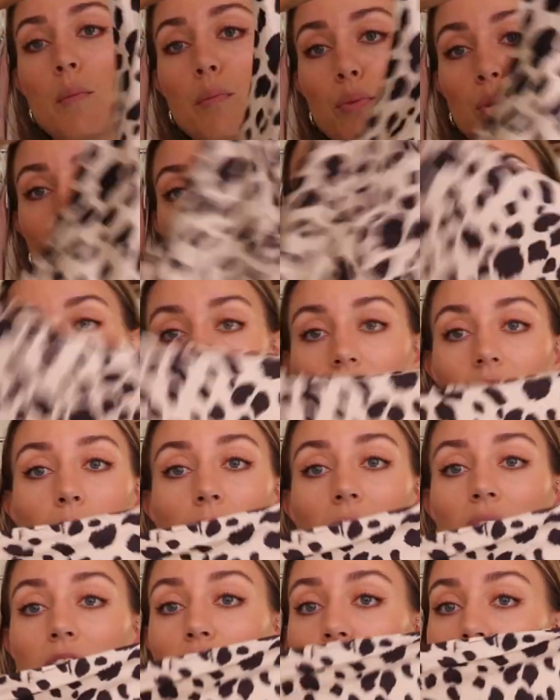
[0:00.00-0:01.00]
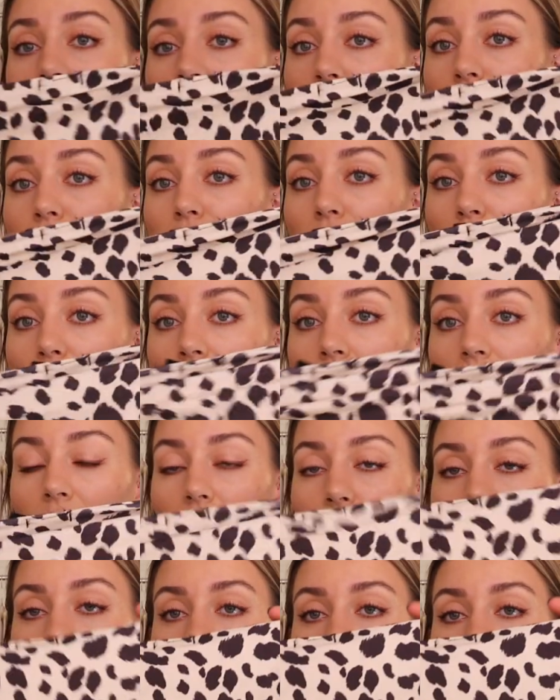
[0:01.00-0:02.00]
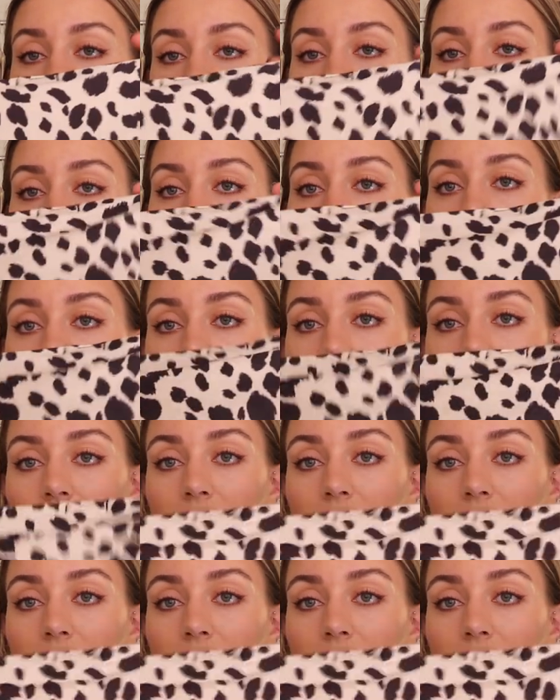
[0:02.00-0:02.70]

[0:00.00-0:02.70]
pretty much like full coverage in the back.